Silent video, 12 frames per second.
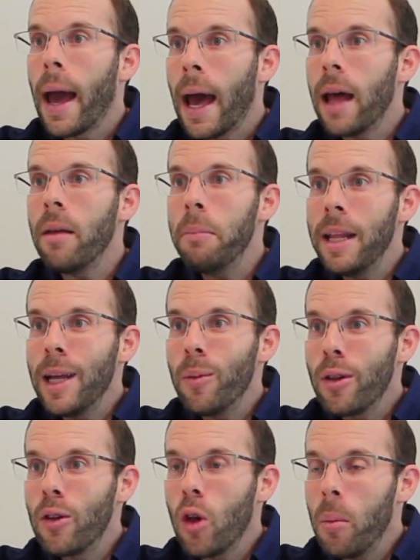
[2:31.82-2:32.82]
I had a meeting
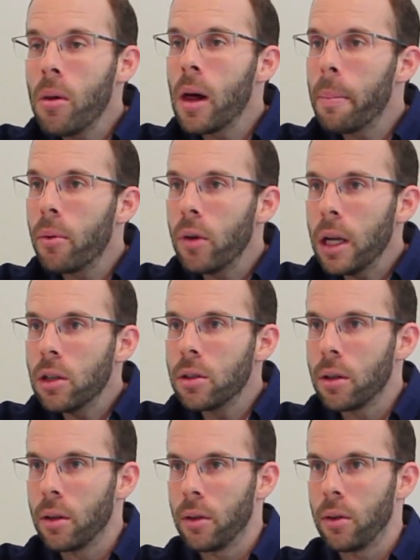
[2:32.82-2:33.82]
with global
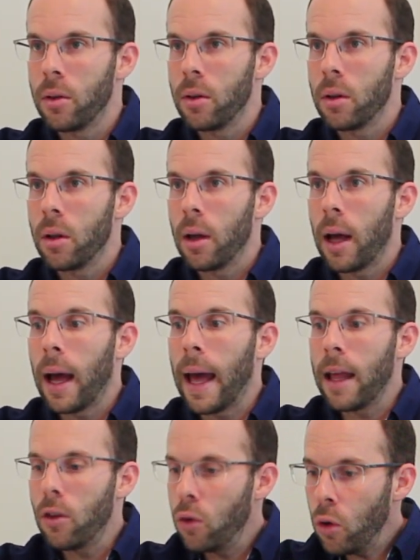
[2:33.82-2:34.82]
operations.
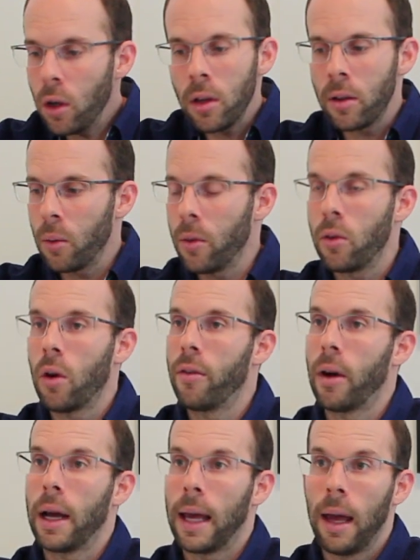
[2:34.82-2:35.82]
As soon as it was over,
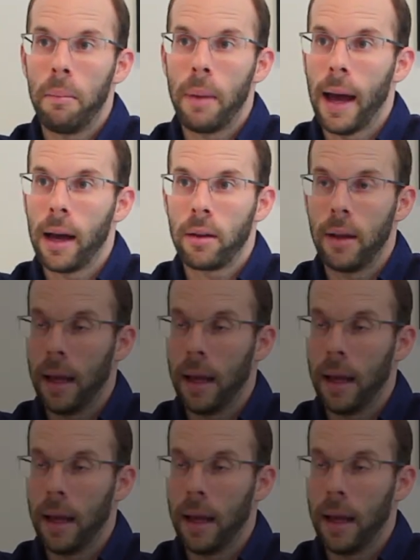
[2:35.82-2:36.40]
I came back to